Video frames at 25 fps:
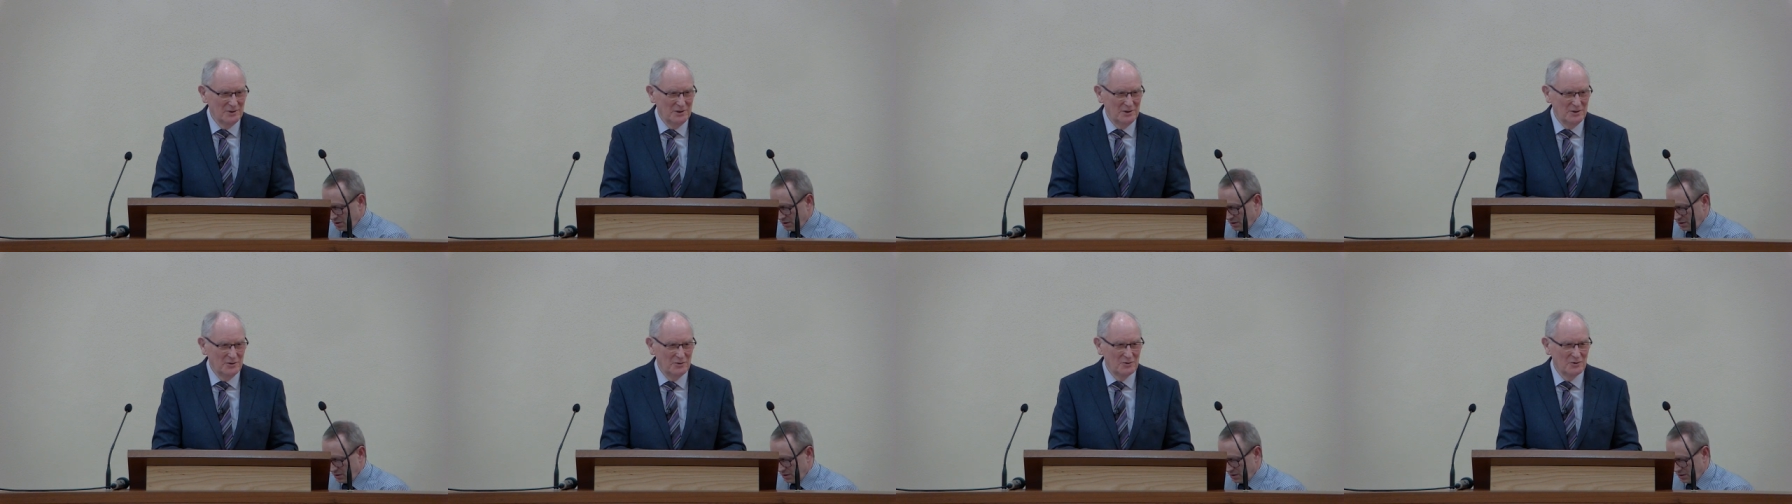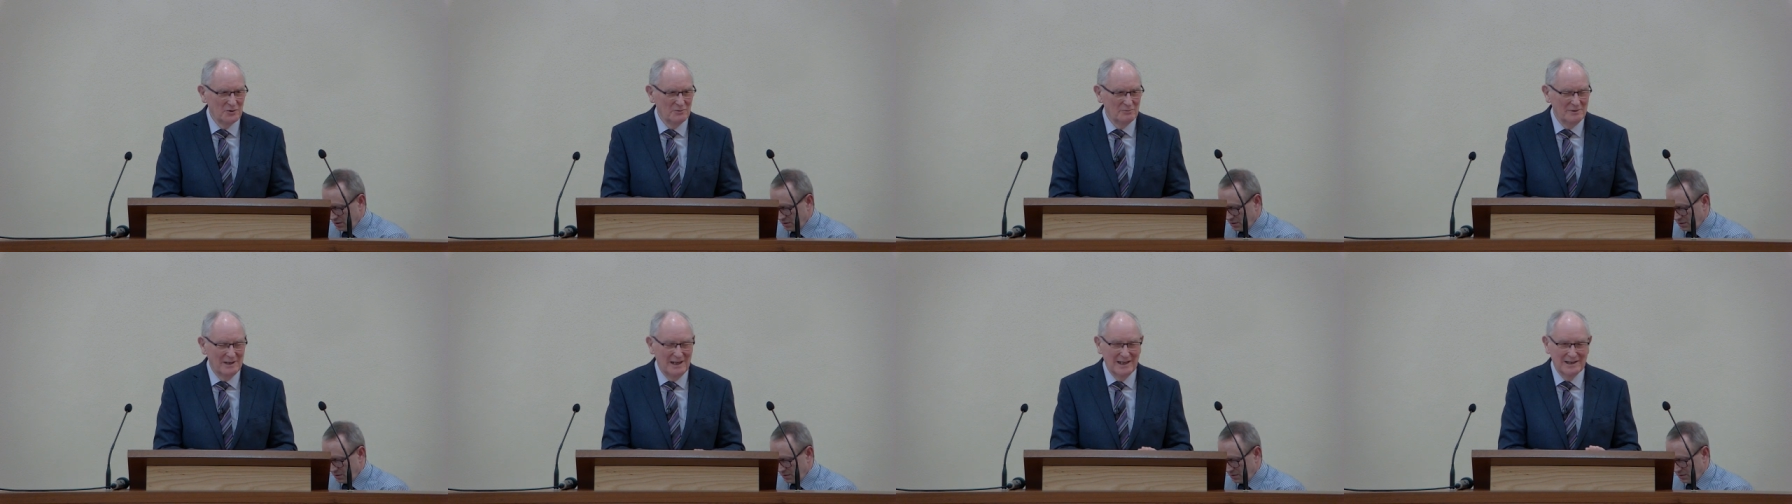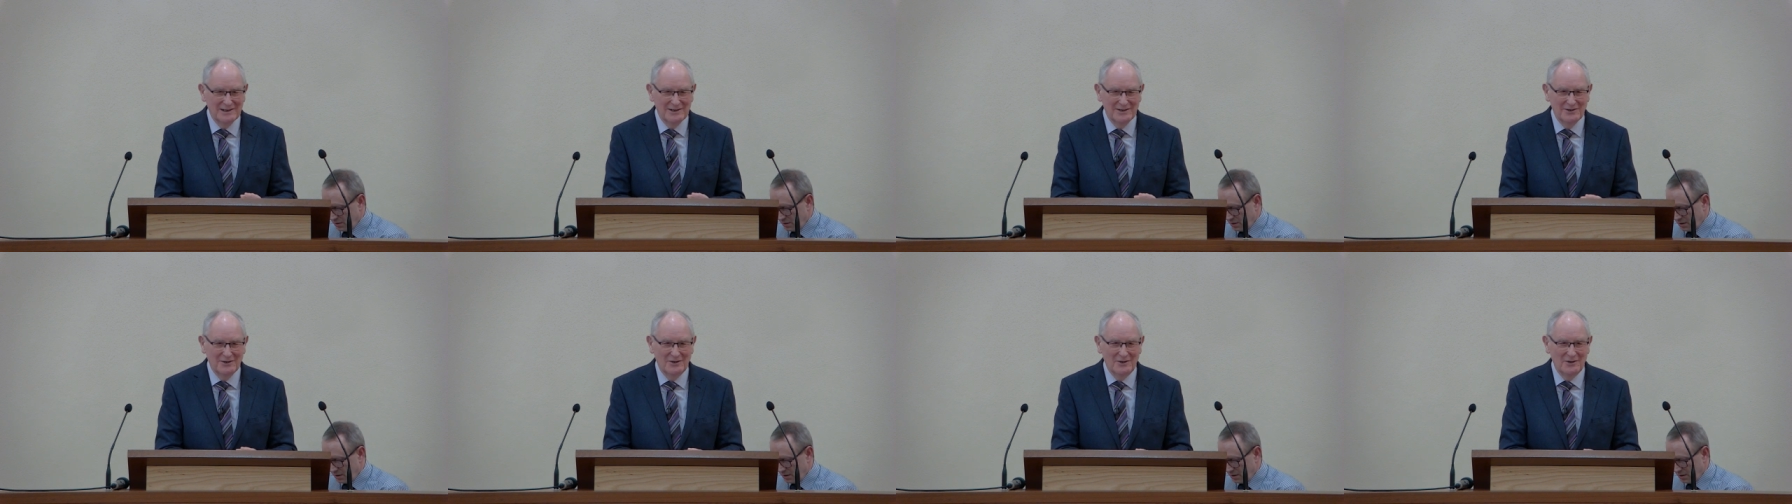we do go
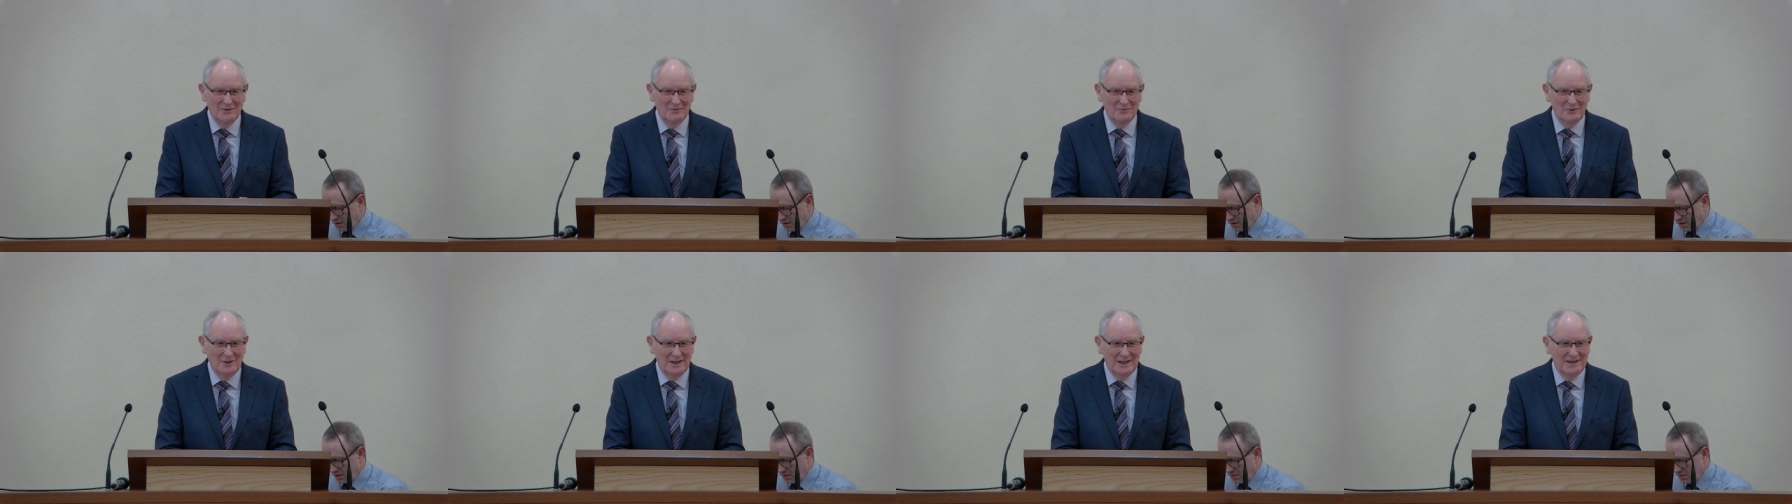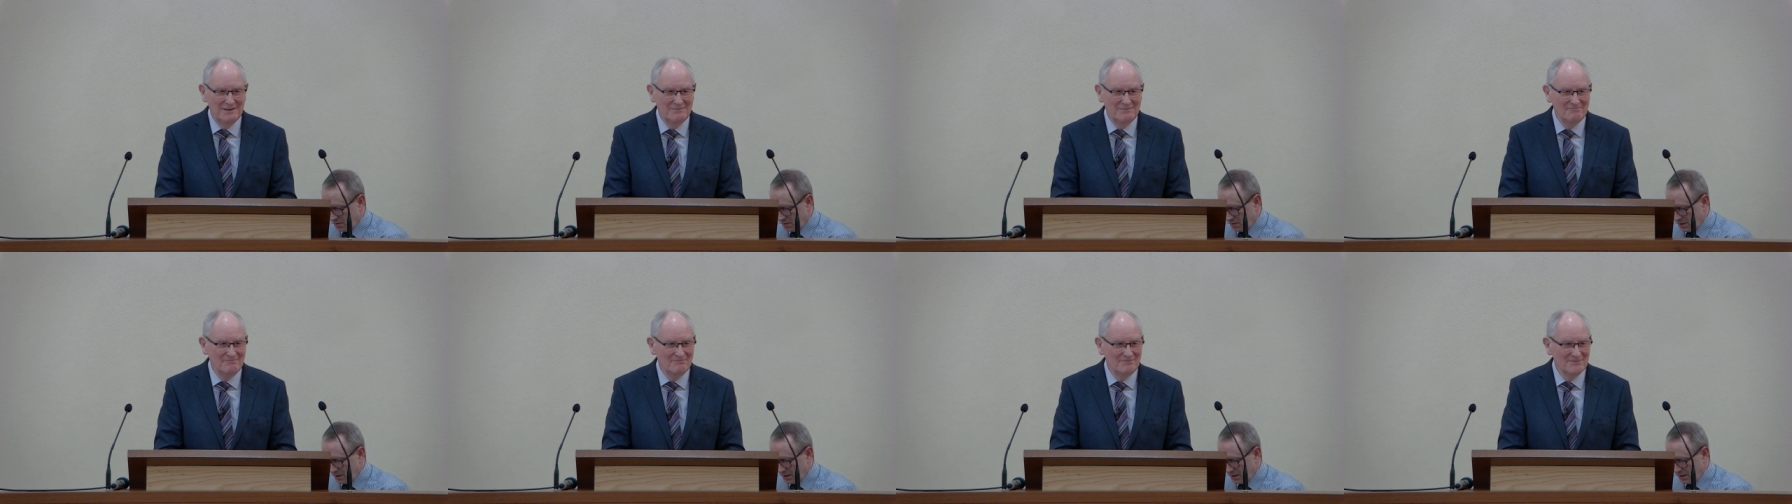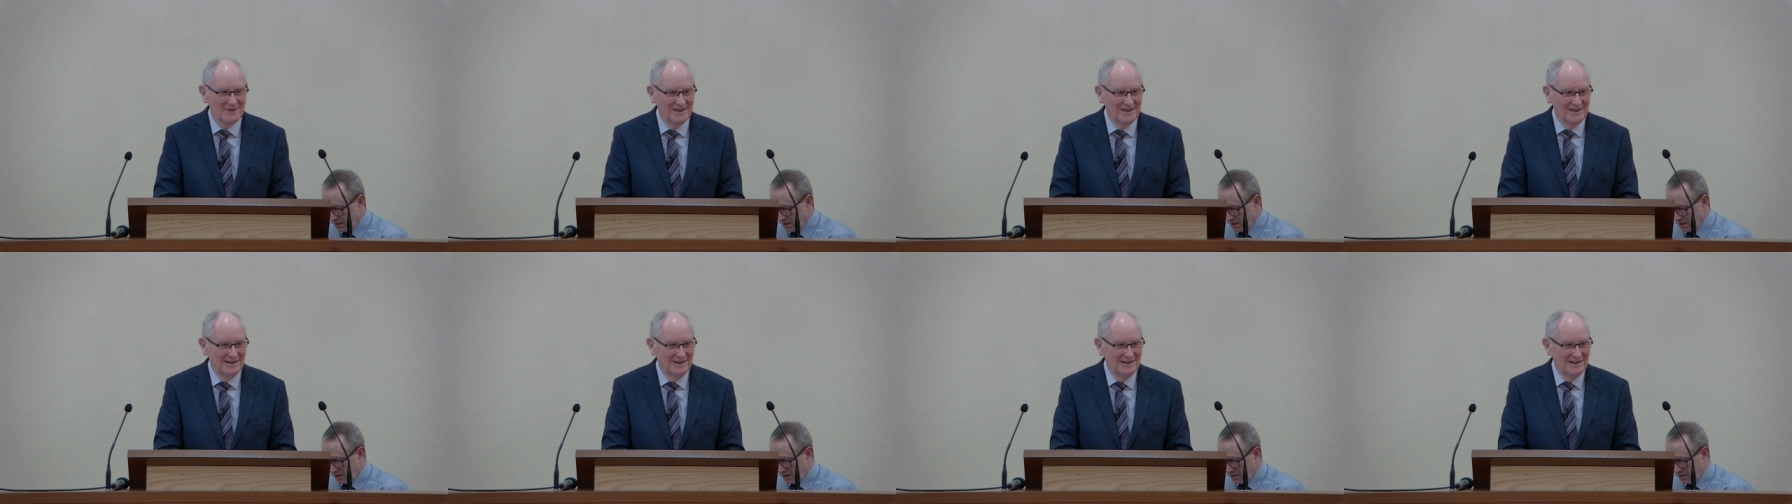back a long way,
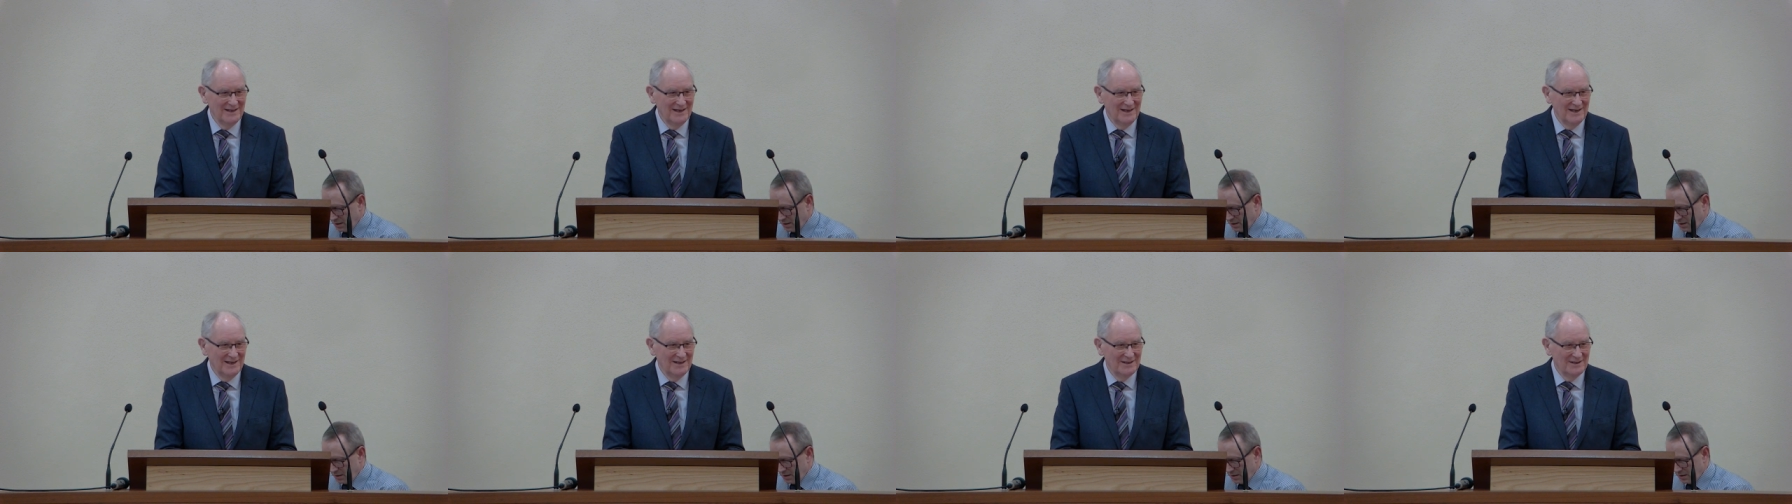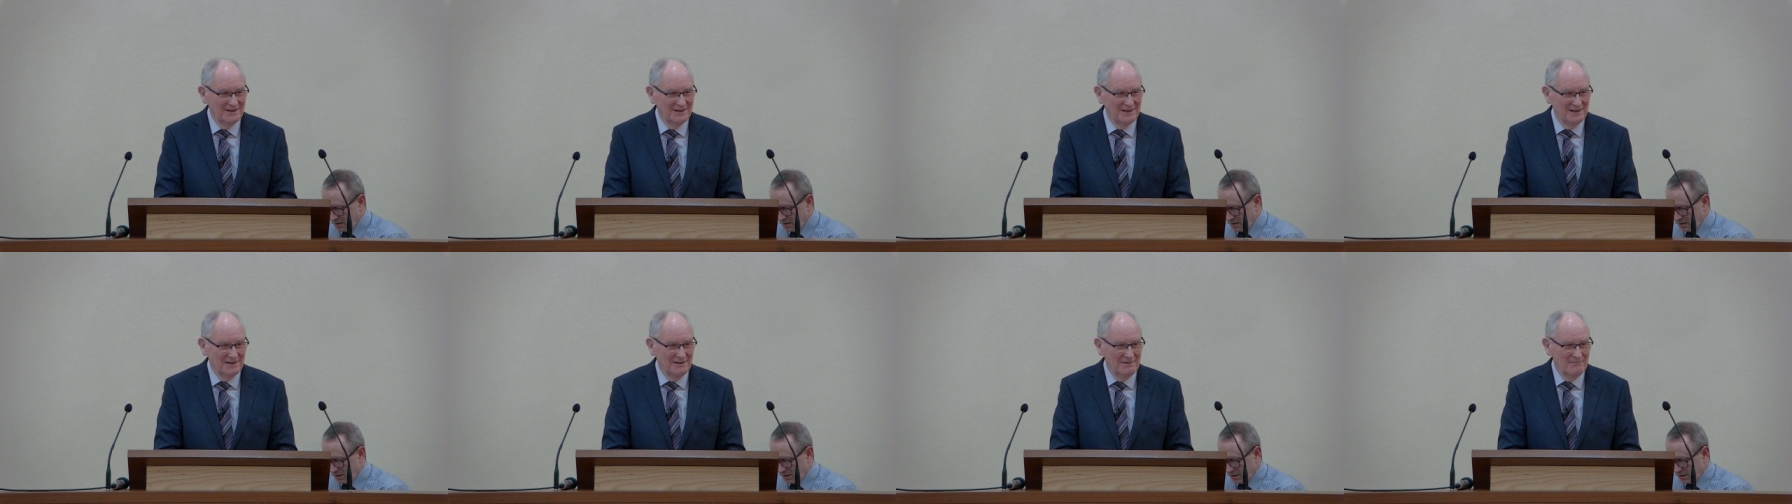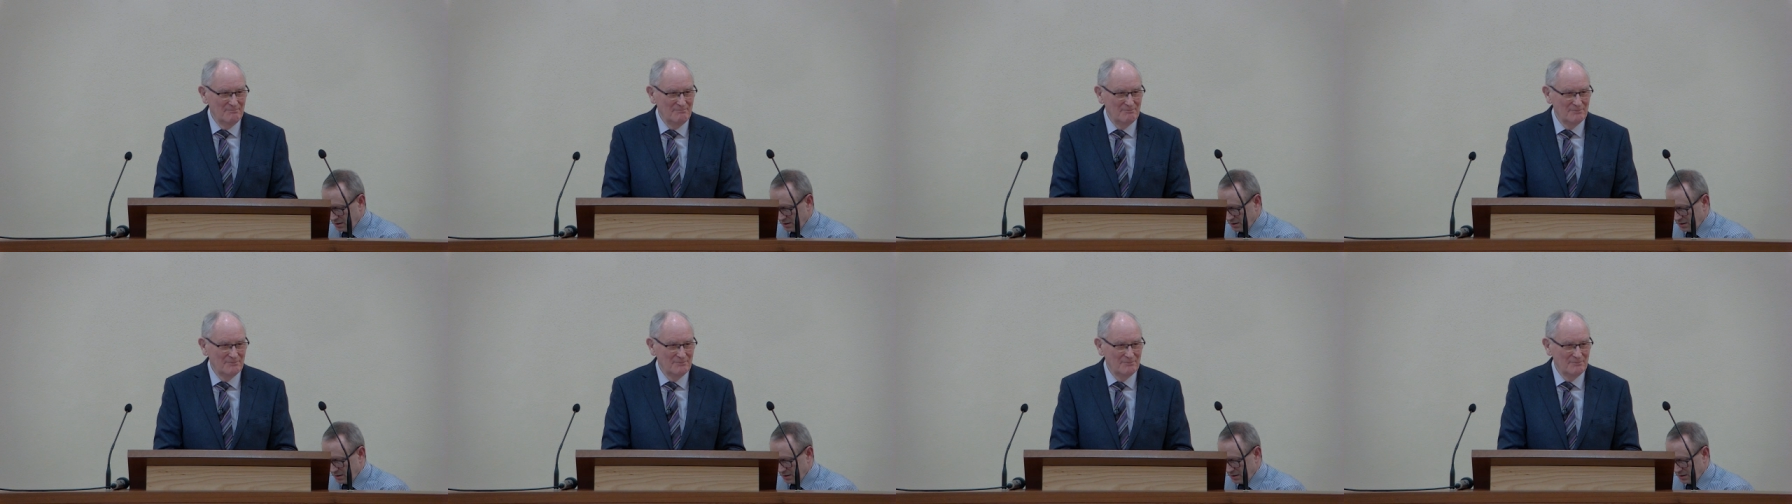and uh,